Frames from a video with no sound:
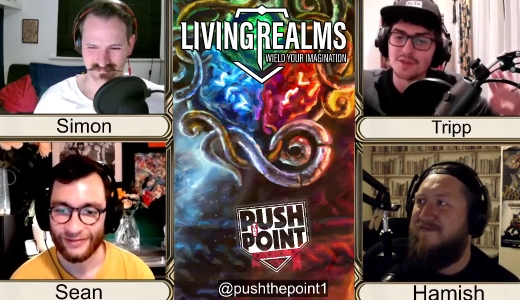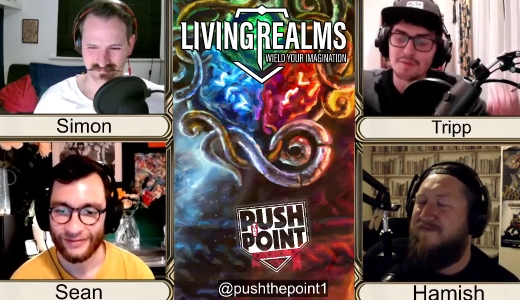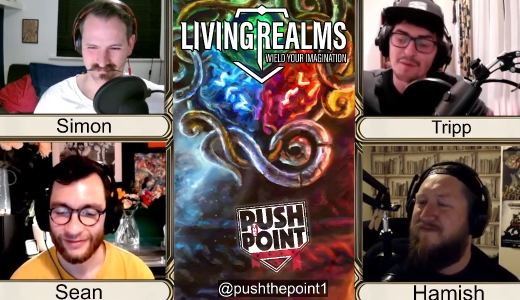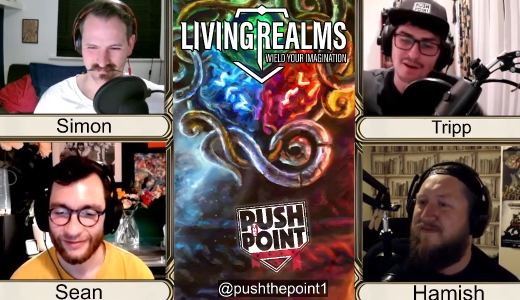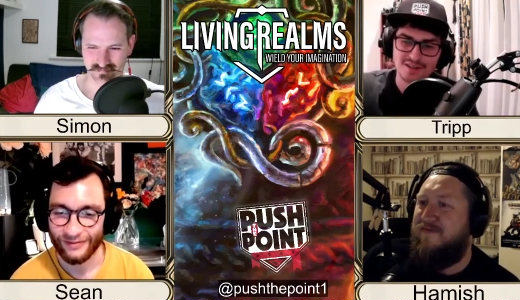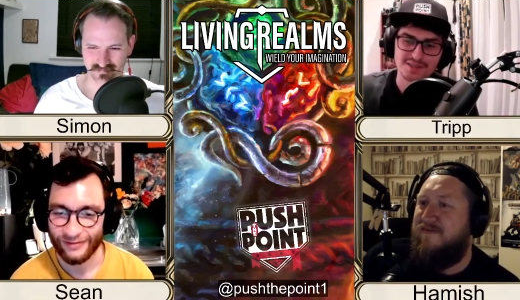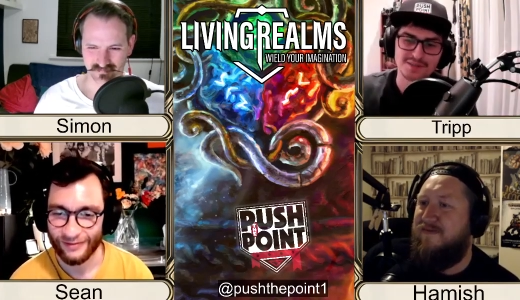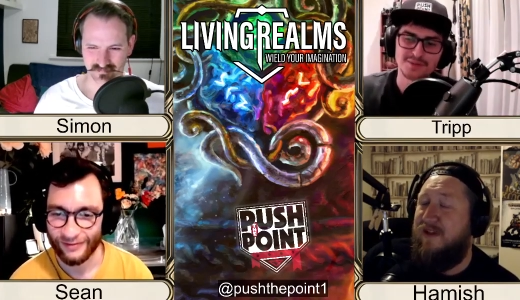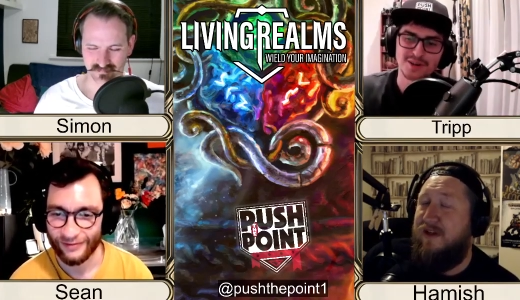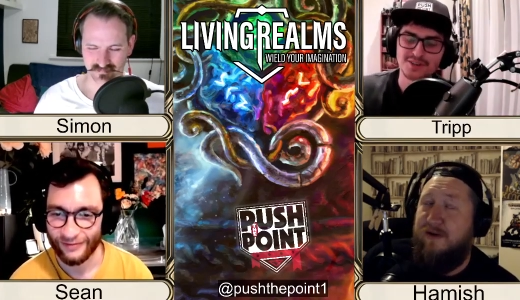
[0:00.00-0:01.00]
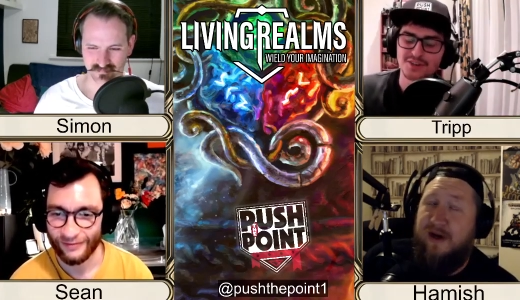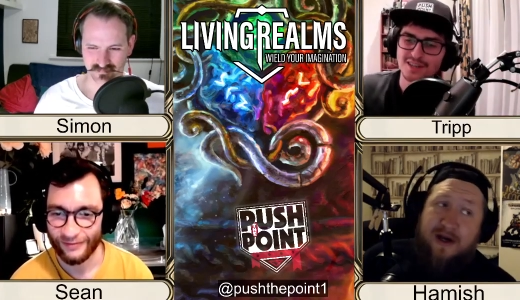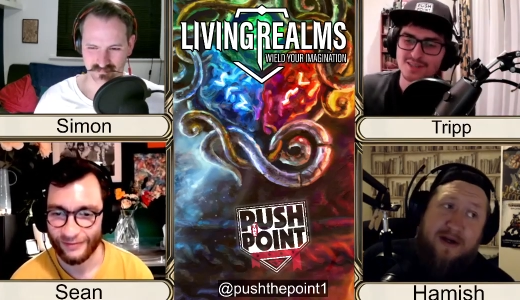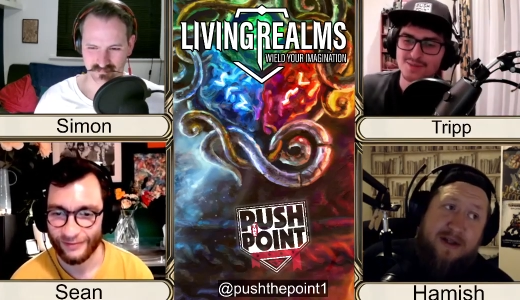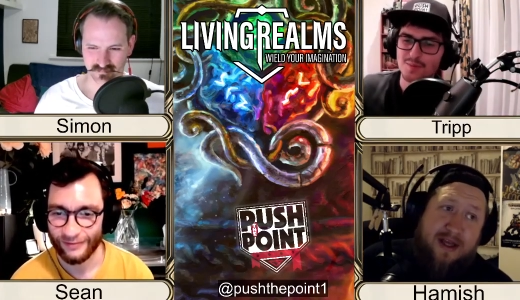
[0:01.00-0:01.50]
Speaker 1: Americans.
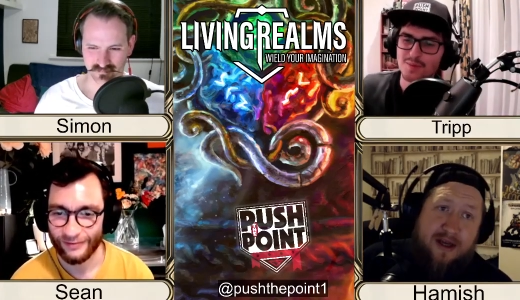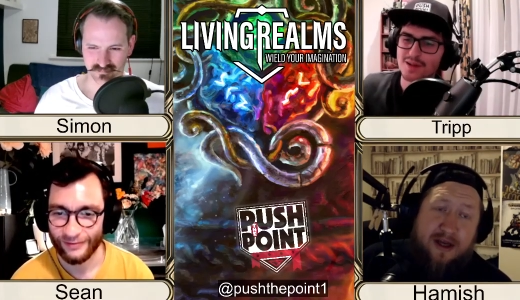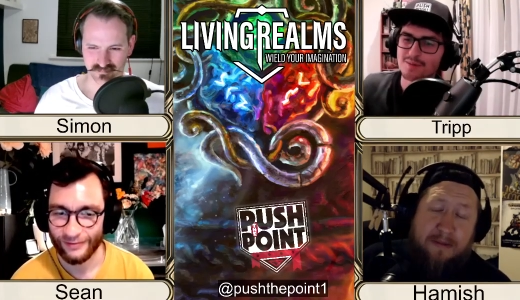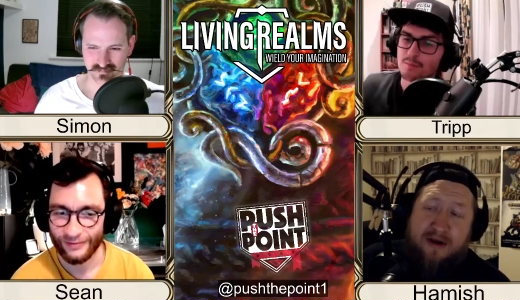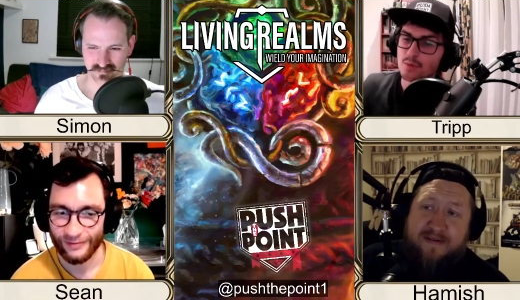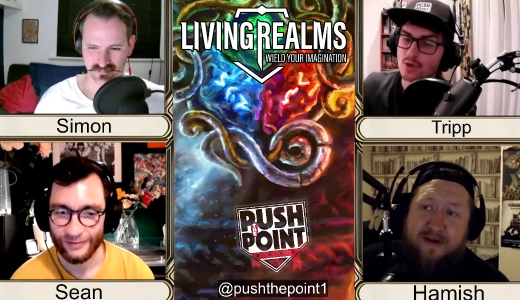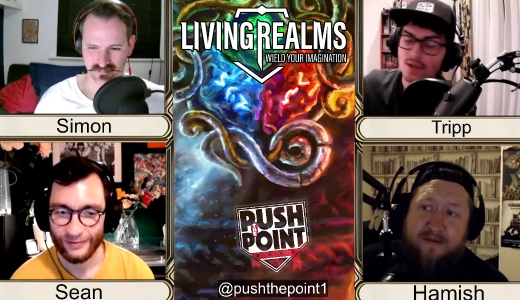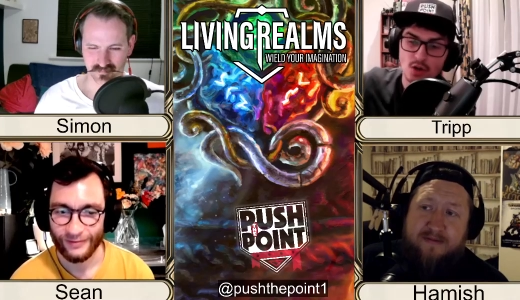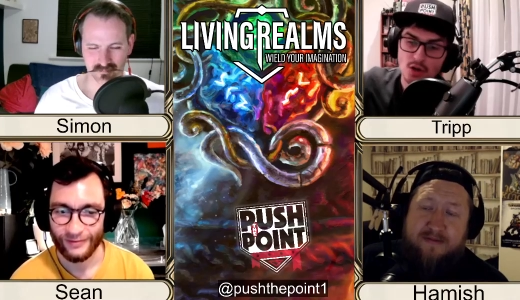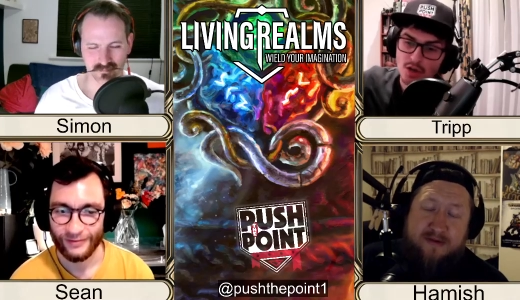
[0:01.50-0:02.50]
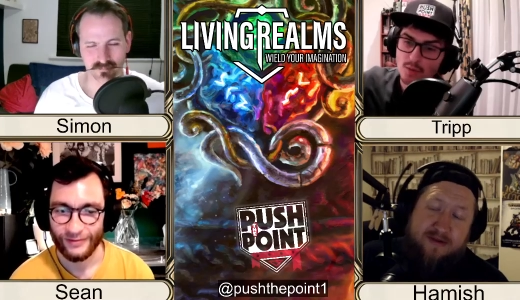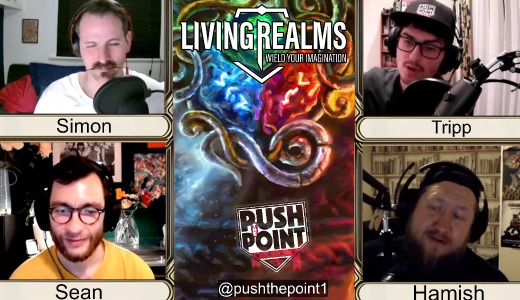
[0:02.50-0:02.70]
Oh,
Speaker 2: they can come over. They got to come over.